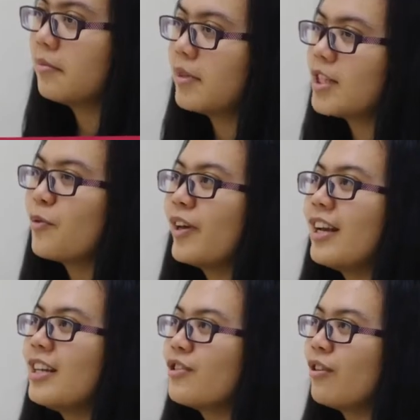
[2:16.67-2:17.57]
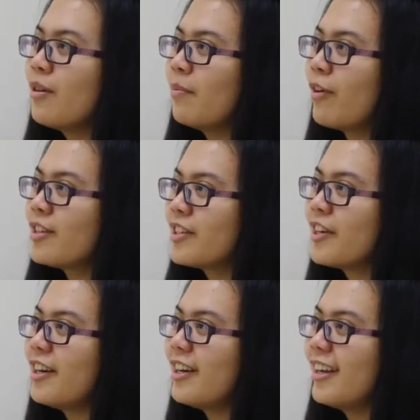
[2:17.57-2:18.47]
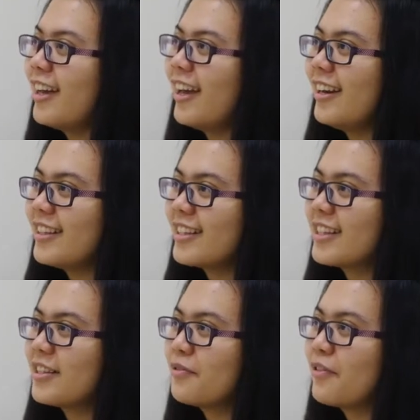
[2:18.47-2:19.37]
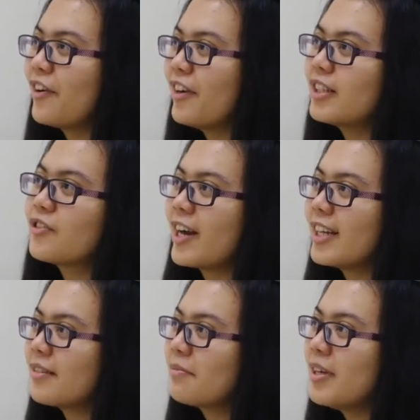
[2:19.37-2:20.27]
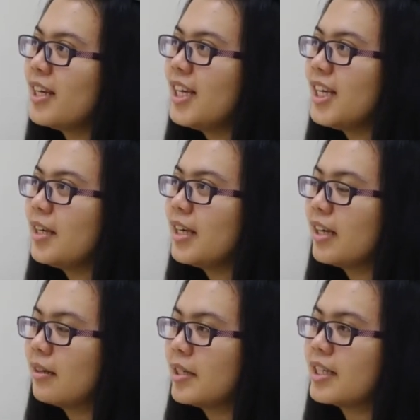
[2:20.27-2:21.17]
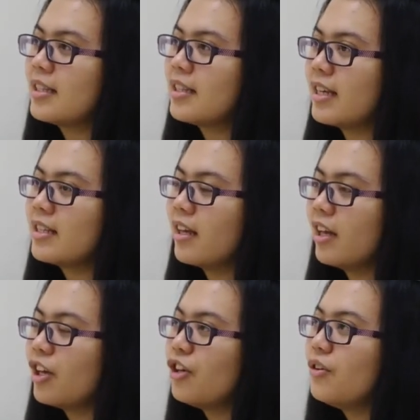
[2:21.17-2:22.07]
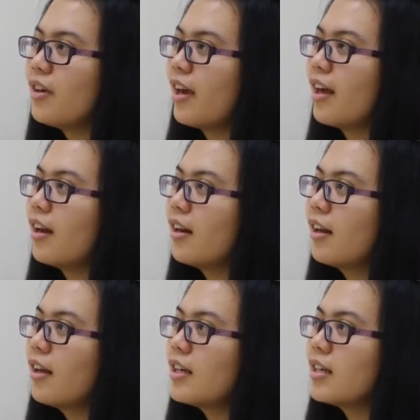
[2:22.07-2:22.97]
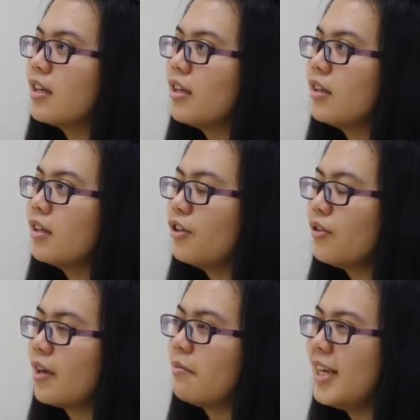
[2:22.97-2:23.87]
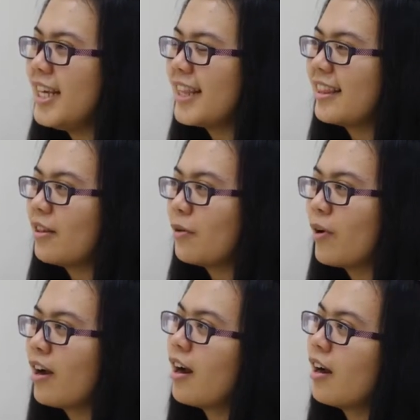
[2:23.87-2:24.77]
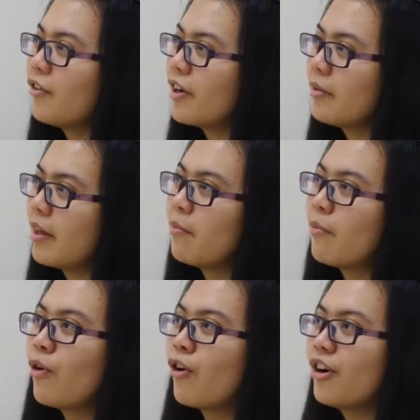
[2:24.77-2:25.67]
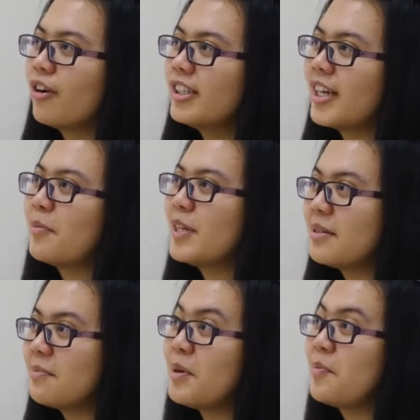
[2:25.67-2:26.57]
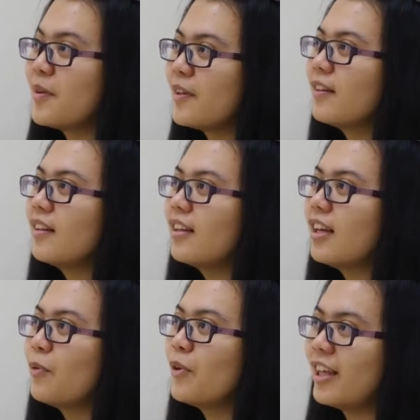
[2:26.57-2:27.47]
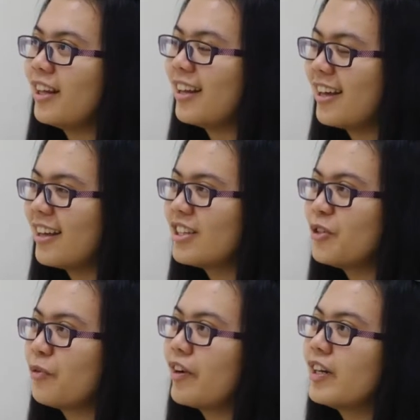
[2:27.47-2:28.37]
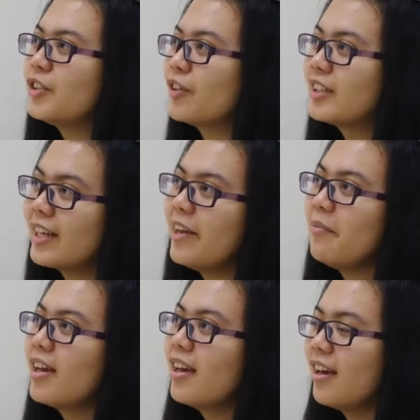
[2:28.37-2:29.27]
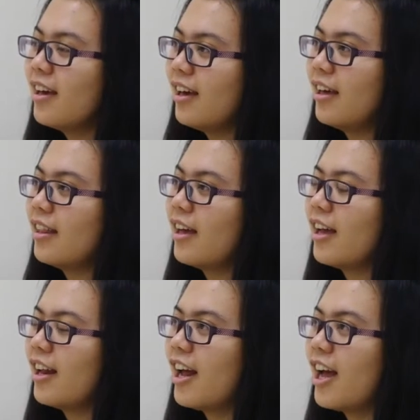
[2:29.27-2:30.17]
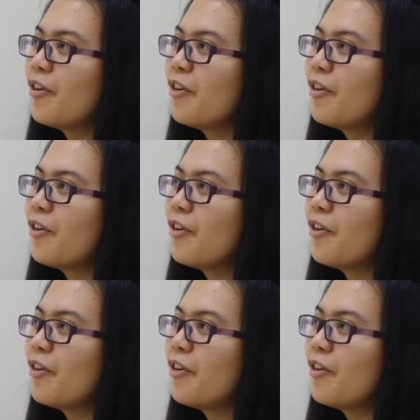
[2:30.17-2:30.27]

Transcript: Because when I saw the poster and it's very attract me because it says like you can you can meet 100 and more Japanese people within the very short time and then